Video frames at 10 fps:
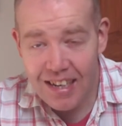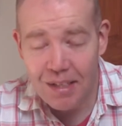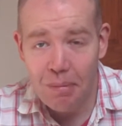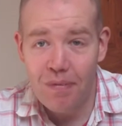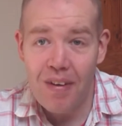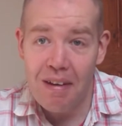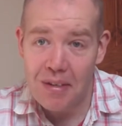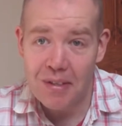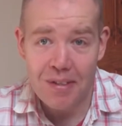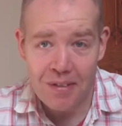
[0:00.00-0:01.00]
And to be fair,
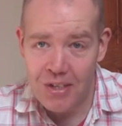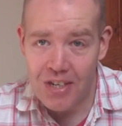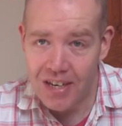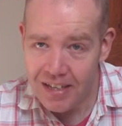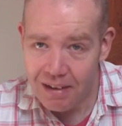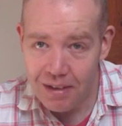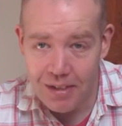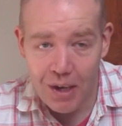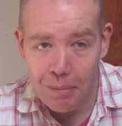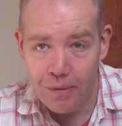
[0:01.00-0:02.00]
it does look shit now. At
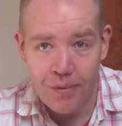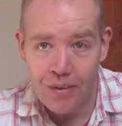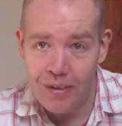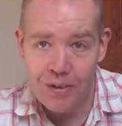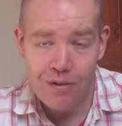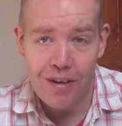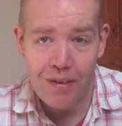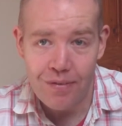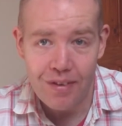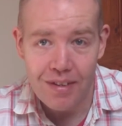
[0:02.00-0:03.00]
the time I thought it looked
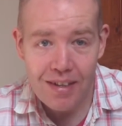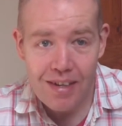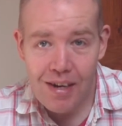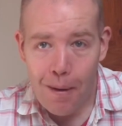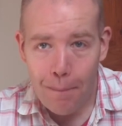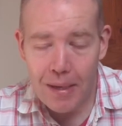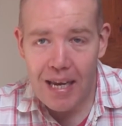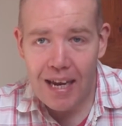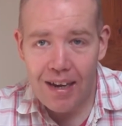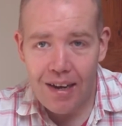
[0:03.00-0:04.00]
great fun. But
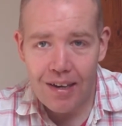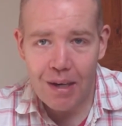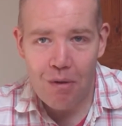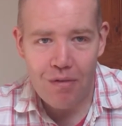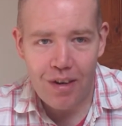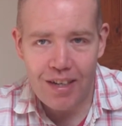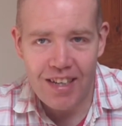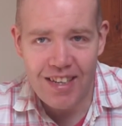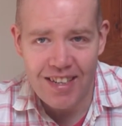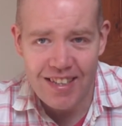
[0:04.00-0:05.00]
yeah, I'll go with
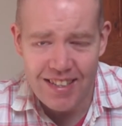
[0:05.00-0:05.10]
Rocky.